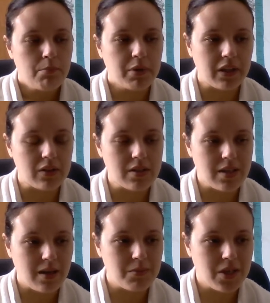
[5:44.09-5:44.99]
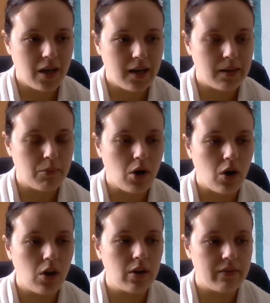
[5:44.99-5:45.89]
But at the same time,
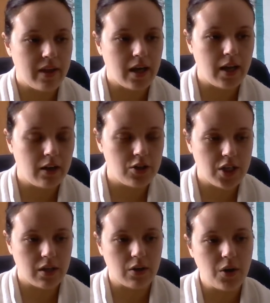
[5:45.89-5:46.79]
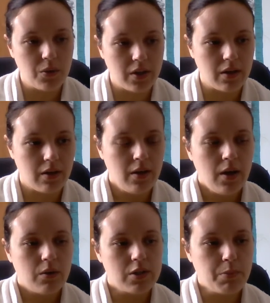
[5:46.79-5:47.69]
all of that energetic coding
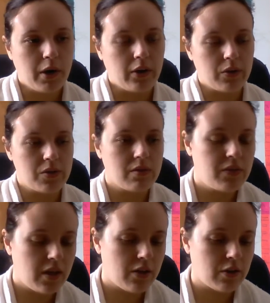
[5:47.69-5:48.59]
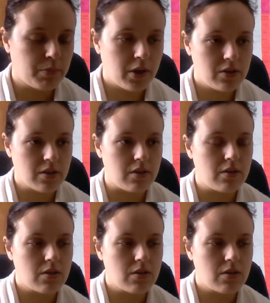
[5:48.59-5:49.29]
was particles of the other person.